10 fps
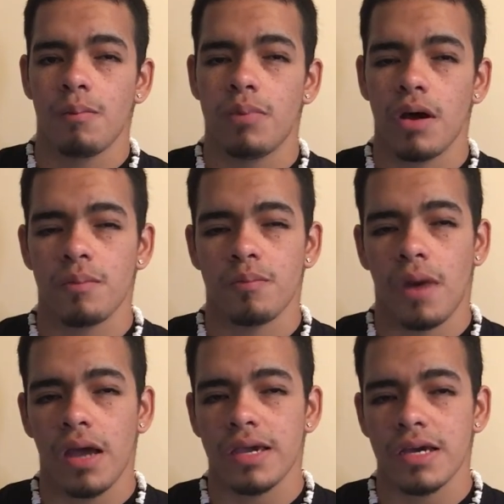but
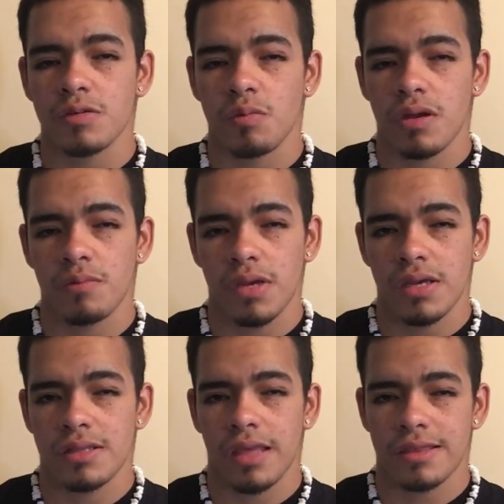my guess would
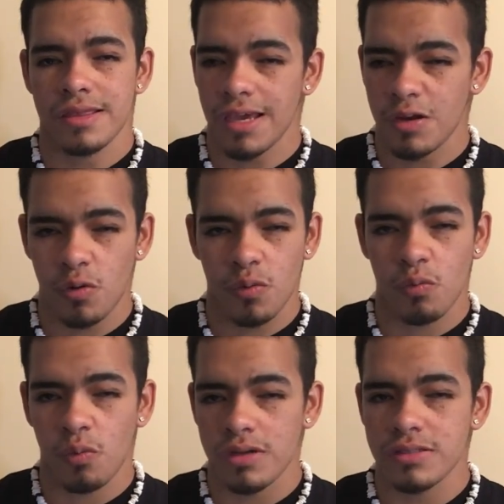be that they
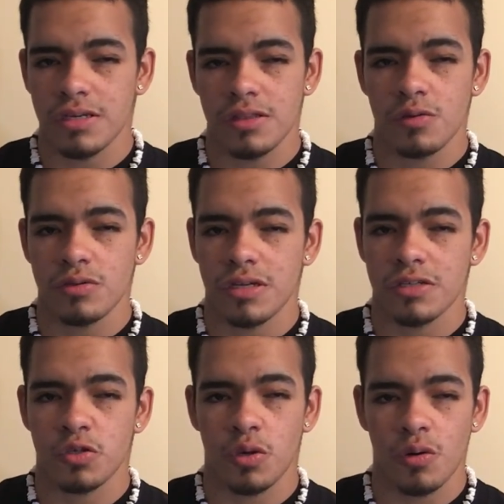don't want to lose
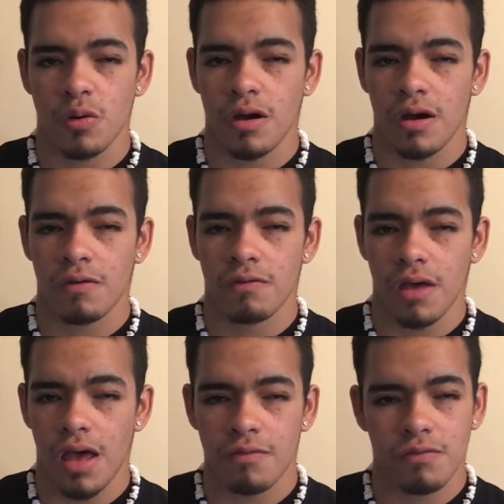control
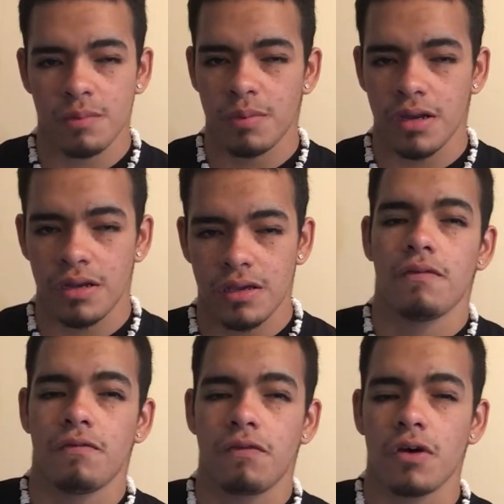of everybody.
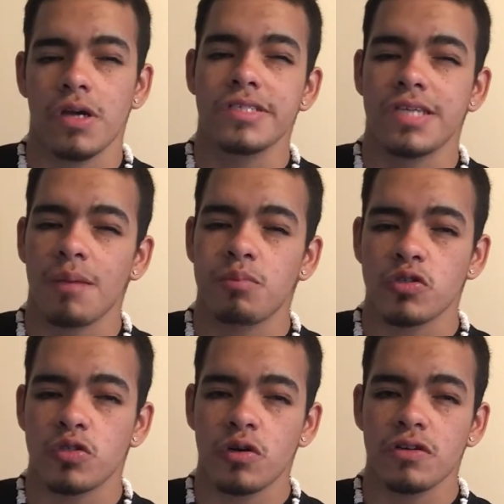For
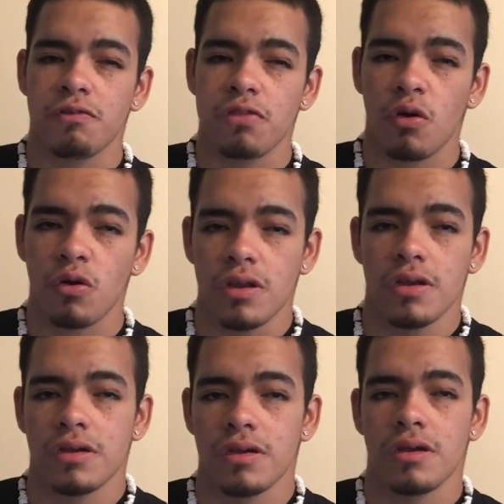example, George Floyd.
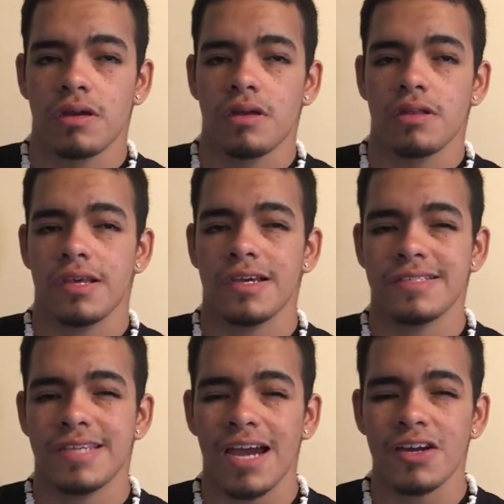The
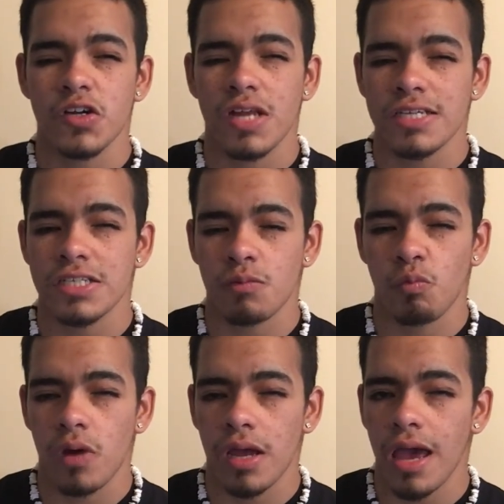entire
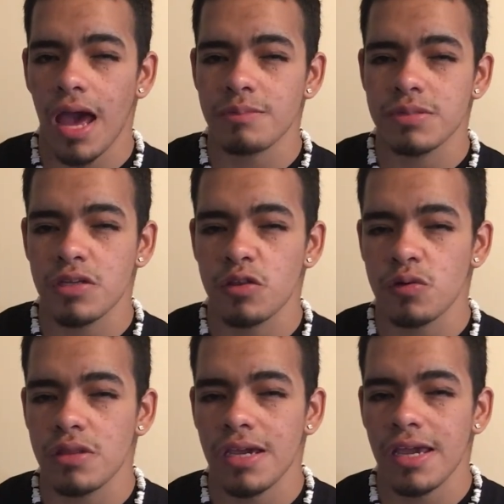nation went
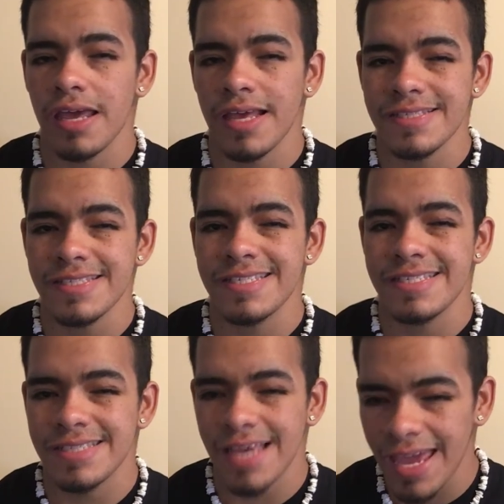absolutely
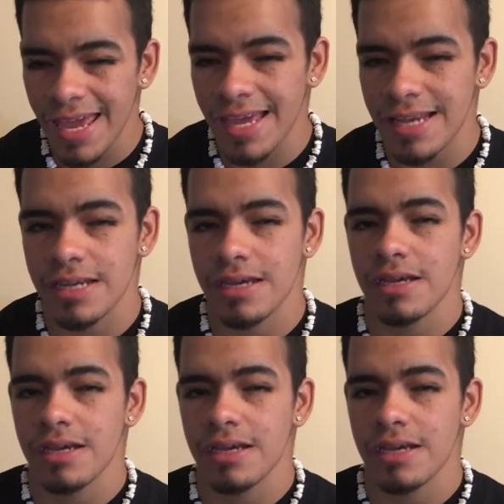insane